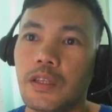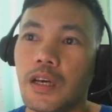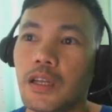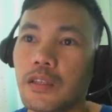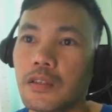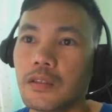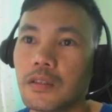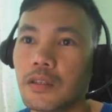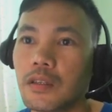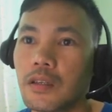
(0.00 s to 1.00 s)
That
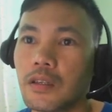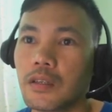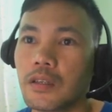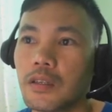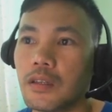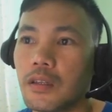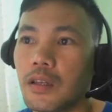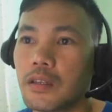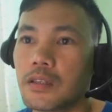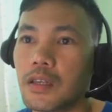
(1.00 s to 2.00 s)

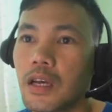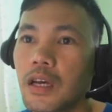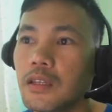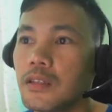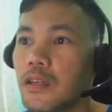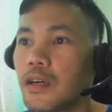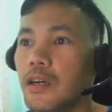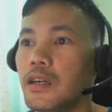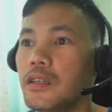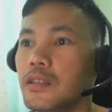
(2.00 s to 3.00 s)
let's add
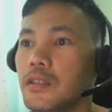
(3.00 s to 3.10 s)
the